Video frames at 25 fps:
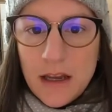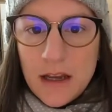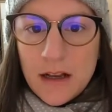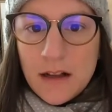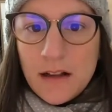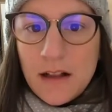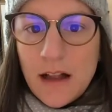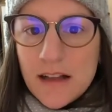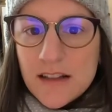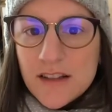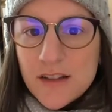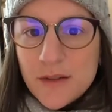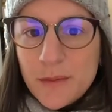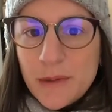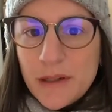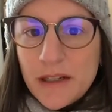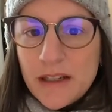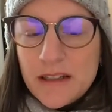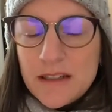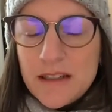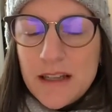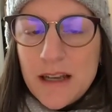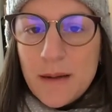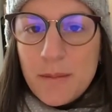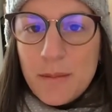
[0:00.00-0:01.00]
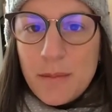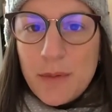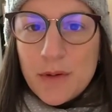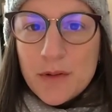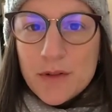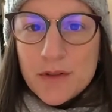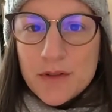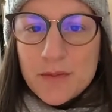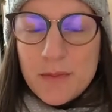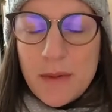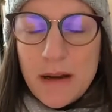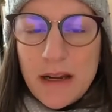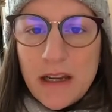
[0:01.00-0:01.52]
Classroom
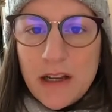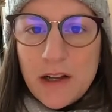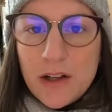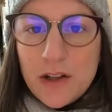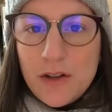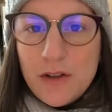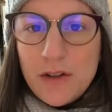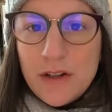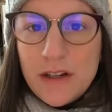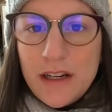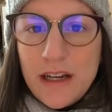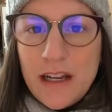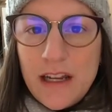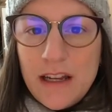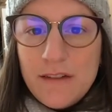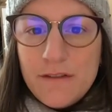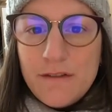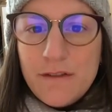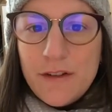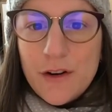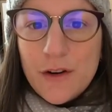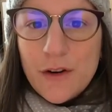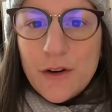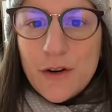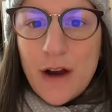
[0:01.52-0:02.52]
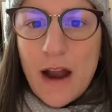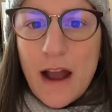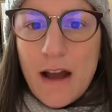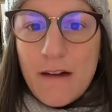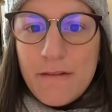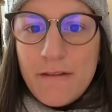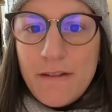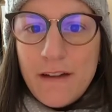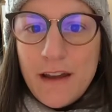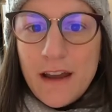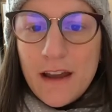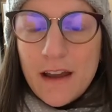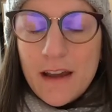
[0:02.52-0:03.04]
examples might include an
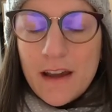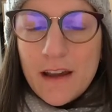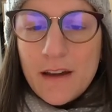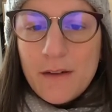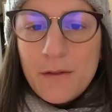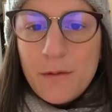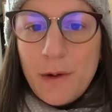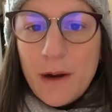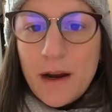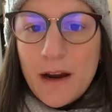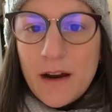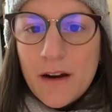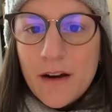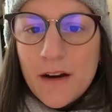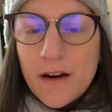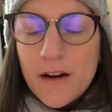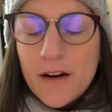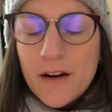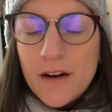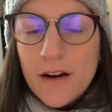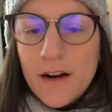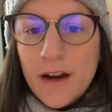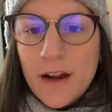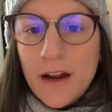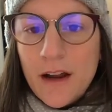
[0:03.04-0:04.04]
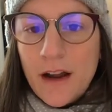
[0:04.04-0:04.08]
infographic where